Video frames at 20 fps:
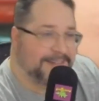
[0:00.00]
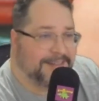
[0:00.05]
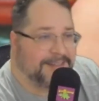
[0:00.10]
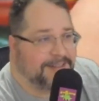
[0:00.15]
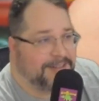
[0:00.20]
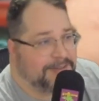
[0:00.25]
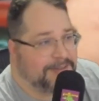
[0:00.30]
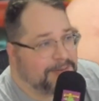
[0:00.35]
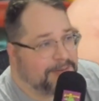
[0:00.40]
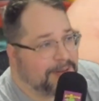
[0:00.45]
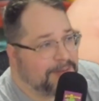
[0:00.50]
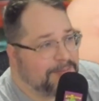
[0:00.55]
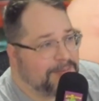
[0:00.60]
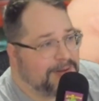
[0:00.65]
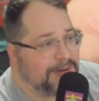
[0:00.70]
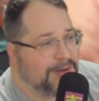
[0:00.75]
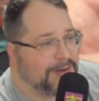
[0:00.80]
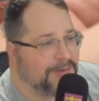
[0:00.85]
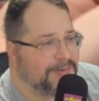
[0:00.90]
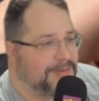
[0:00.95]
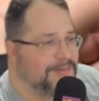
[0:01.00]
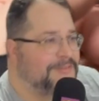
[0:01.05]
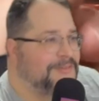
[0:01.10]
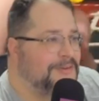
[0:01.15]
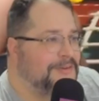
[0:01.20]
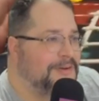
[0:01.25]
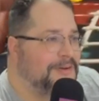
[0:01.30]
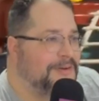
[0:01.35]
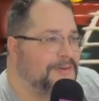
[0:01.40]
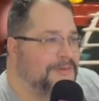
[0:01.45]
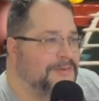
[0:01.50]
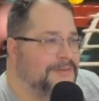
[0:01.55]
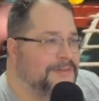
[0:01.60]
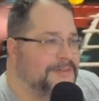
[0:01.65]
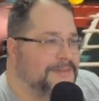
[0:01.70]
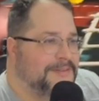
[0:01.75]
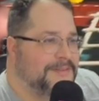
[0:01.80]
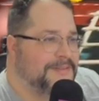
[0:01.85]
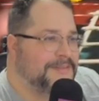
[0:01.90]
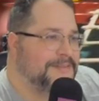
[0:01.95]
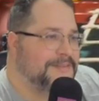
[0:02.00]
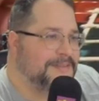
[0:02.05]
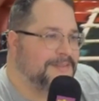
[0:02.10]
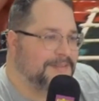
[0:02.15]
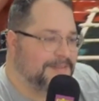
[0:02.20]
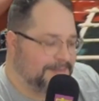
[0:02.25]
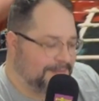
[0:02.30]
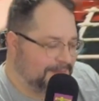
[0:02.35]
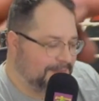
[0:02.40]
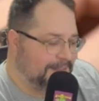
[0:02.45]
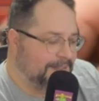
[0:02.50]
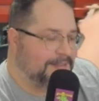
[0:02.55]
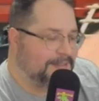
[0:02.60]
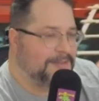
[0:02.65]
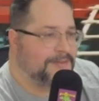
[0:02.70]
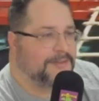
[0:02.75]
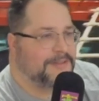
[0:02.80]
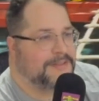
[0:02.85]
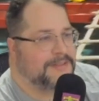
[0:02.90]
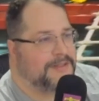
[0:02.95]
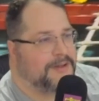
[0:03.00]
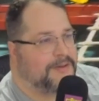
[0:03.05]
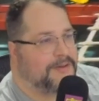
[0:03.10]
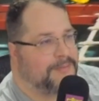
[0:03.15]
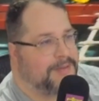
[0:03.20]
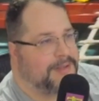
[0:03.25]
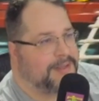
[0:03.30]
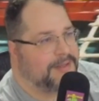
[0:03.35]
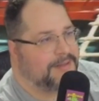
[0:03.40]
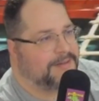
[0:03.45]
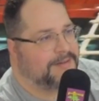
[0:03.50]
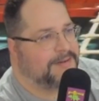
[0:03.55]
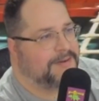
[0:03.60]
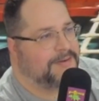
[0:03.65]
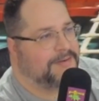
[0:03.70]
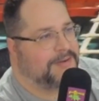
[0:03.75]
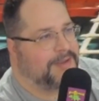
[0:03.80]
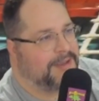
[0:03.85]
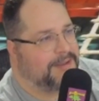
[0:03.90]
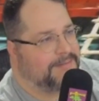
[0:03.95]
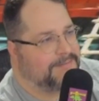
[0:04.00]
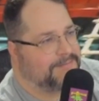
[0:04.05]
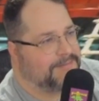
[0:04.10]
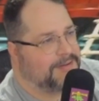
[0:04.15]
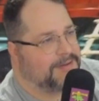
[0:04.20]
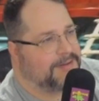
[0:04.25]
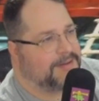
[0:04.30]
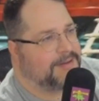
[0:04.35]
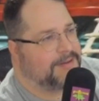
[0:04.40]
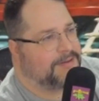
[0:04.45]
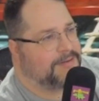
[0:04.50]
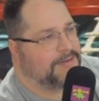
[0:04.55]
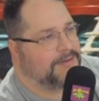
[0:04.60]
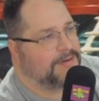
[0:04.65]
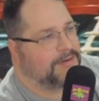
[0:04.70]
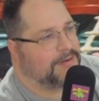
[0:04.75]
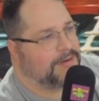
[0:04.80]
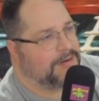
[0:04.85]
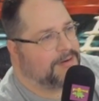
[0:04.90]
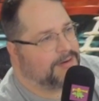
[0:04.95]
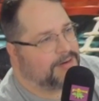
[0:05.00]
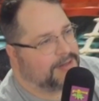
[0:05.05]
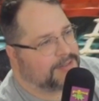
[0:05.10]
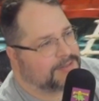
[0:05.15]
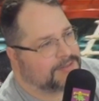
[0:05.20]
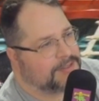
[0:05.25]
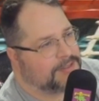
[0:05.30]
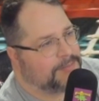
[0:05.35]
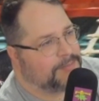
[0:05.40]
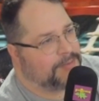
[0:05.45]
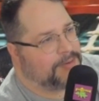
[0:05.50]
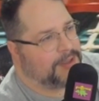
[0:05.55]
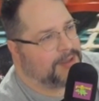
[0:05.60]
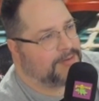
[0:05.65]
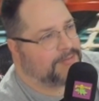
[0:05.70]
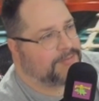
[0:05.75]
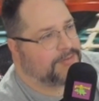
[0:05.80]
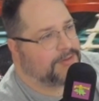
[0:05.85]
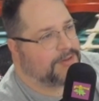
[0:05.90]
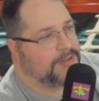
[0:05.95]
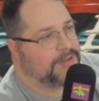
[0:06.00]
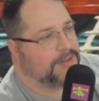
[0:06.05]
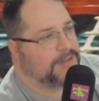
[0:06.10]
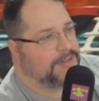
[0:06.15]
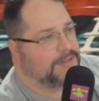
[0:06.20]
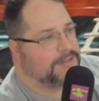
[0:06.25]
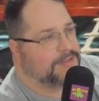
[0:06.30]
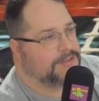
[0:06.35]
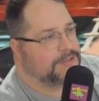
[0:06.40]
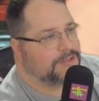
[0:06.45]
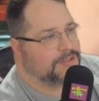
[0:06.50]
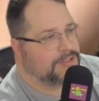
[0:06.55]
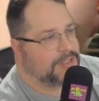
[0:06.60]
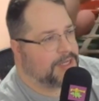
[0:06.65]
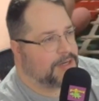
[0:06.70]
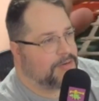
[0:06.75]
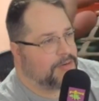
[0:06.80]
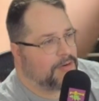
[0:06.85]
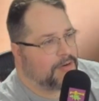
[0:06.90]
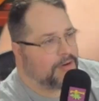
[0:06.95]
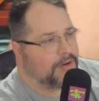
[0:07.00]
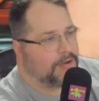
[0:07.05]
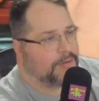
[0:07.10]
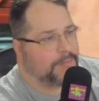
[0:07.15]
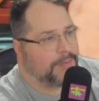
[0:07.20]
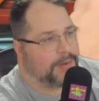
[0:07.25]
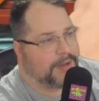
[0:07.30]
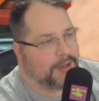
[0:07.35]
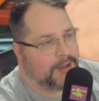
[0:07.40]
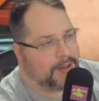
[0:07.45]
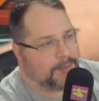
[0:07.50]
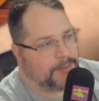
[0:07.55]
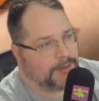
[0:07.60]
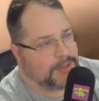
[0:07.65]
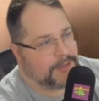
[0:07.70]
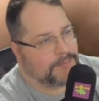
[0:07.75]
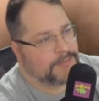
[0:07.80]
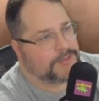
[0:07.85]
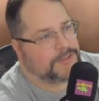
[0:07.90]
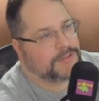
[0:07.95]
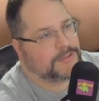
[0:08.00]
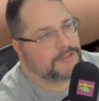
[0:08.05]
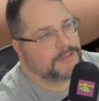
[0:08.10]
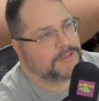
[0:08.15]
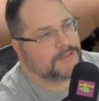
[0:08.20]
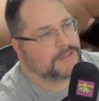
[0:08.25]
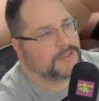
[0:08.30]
You let me know. If you know, you can tell me. Okay. Next up we have Shadowhawk by Comic Images.